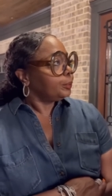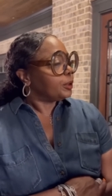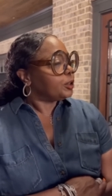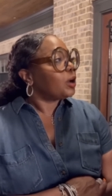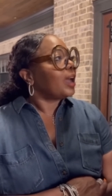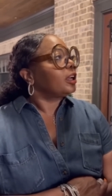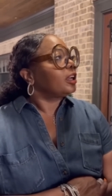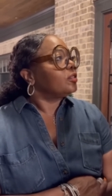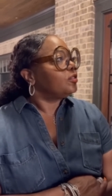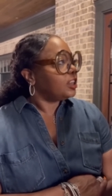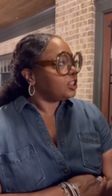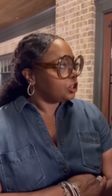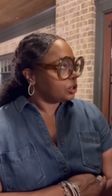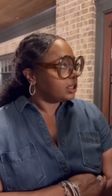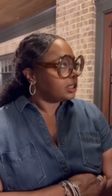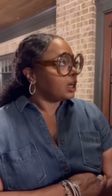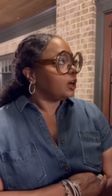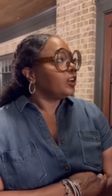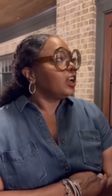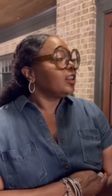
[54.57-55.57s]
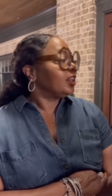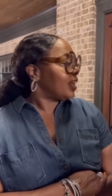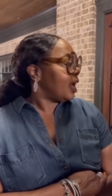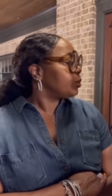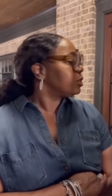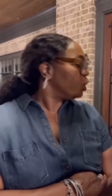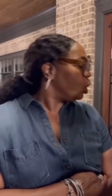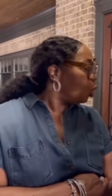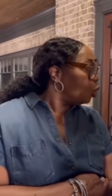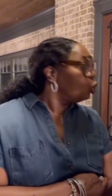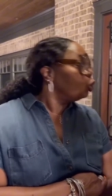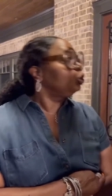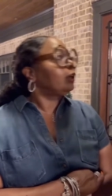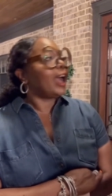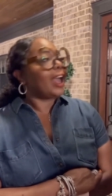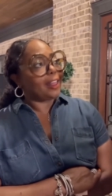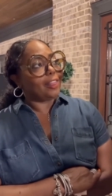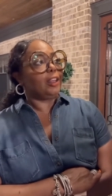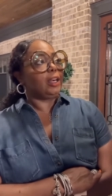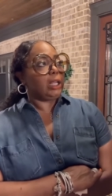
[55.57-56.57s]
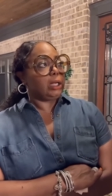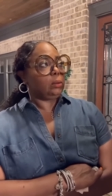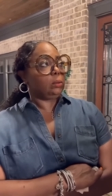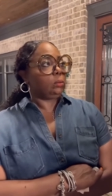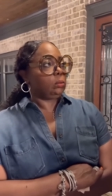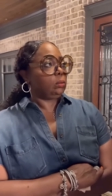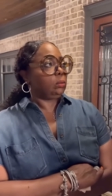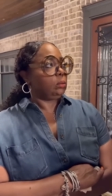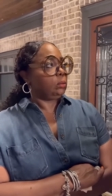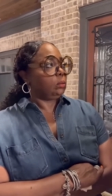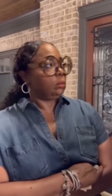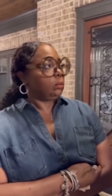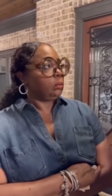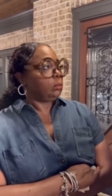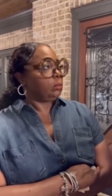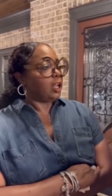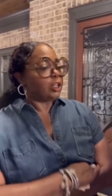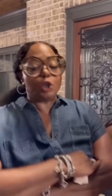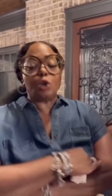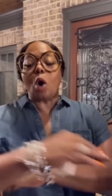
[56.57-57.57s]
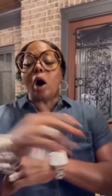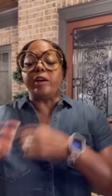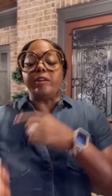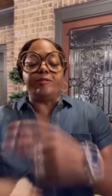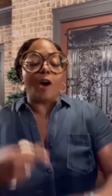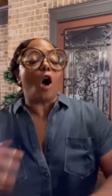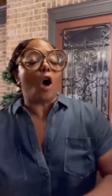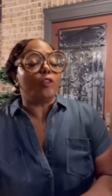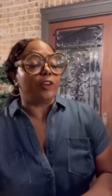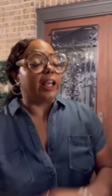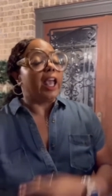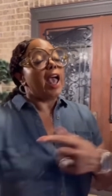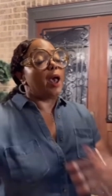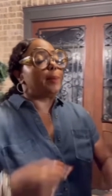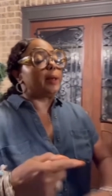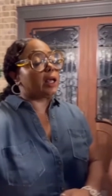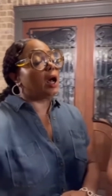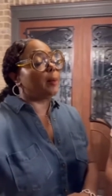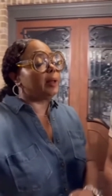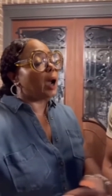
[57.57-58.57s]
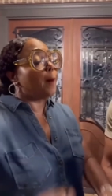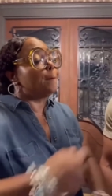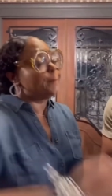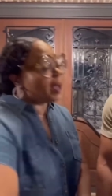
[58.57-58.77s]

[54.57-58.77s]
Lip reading: to convince yourself that that was the old Anthony. That you are evolving and becoming a better